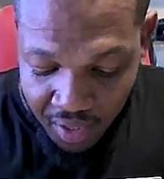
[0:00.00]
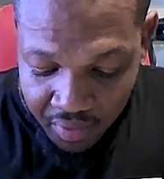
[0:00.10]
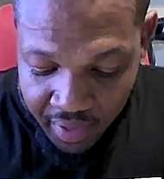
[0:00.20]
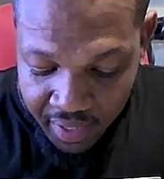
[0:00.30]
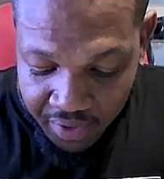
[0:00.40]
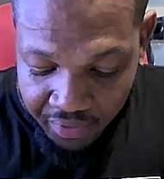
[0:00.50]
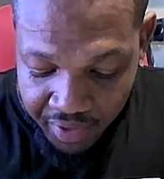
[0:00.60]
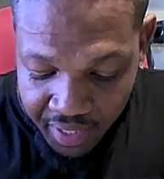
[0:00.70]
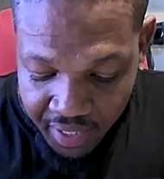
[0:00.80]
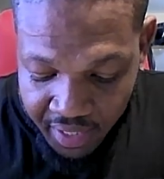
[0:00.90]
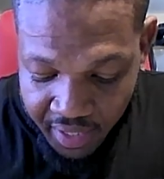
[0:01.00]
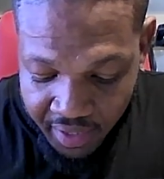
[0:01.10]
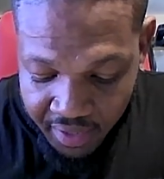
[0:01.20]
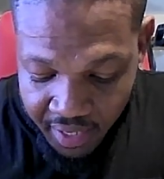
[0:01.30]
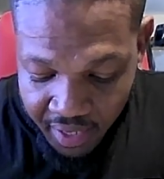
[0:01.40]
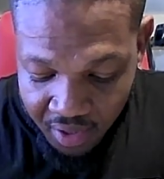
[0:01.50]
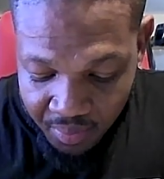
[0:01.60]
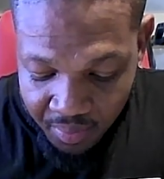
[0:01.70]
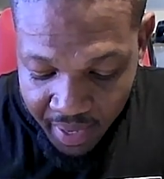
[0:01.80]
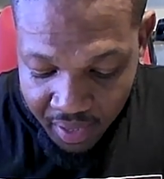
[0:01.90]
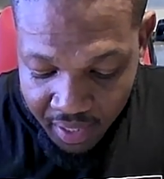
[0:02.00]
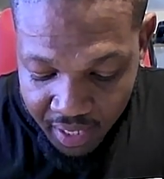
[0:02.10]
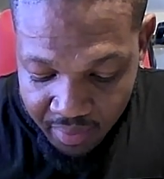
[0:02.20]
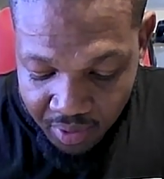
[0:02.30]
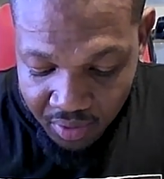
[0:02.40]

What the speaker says: Got the green in there. Now the black cable.